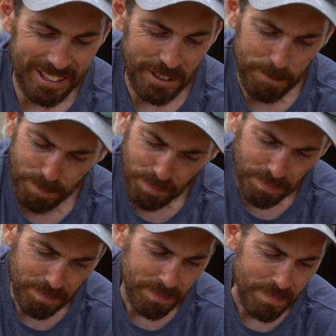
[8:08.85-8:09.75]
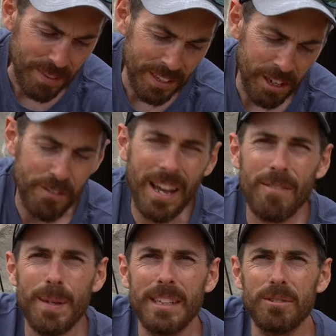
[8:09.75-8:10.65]
So you know, if you
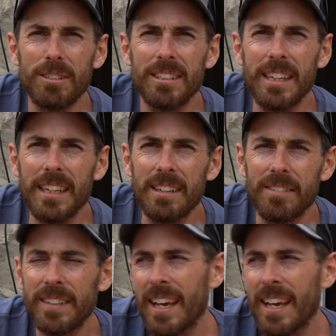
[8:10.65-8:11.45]
have been to a sea cliff,